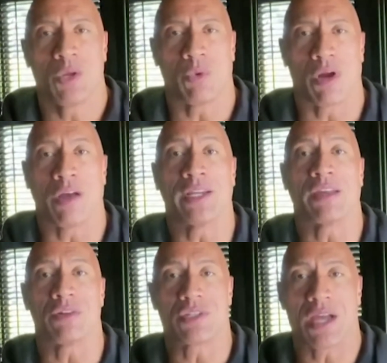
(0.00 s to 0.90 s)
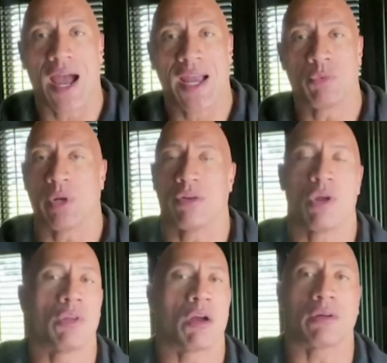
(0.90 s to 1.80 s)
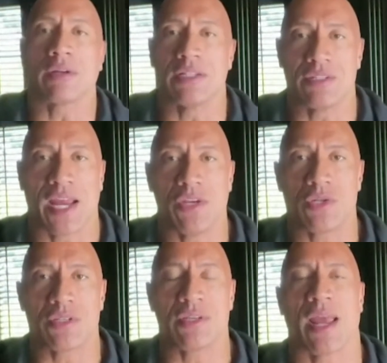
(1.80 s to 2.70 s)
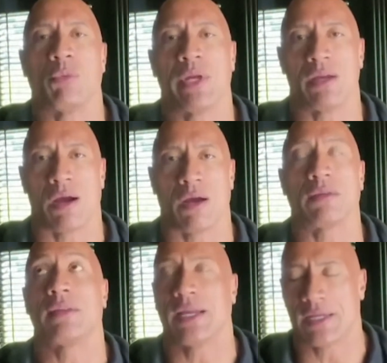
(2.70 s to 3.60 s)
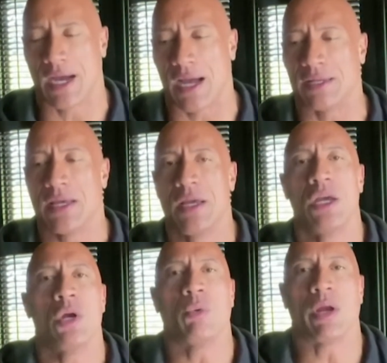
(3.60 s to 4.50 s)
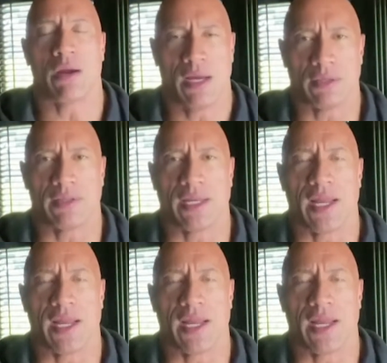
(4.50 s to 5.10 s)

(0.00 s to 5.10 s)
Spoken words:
We're on the other side. We are no longer contagious, and we are, thank God, we are healthy.